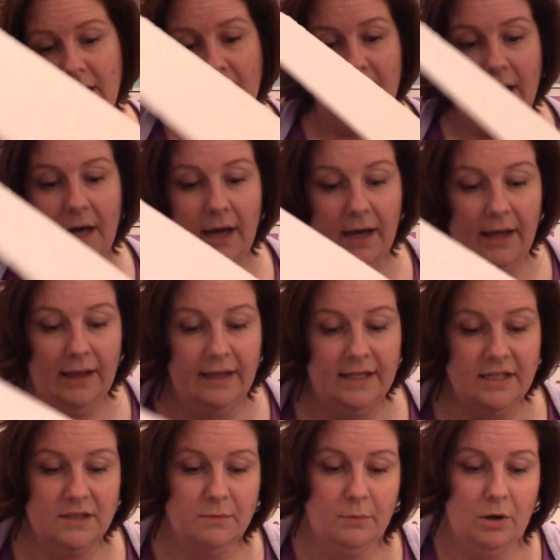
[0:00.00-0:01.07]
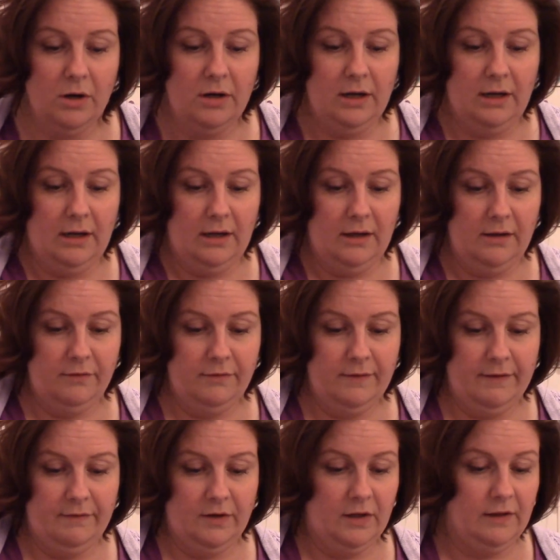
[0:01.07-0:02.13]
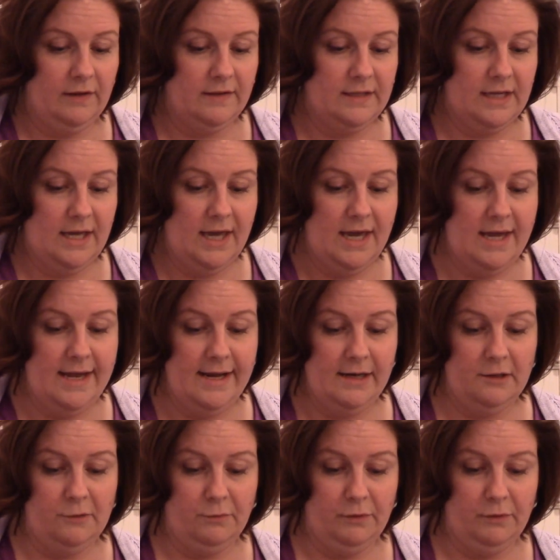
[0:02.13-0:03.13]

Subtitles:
Let's mark off. I've done Lizzie Kate.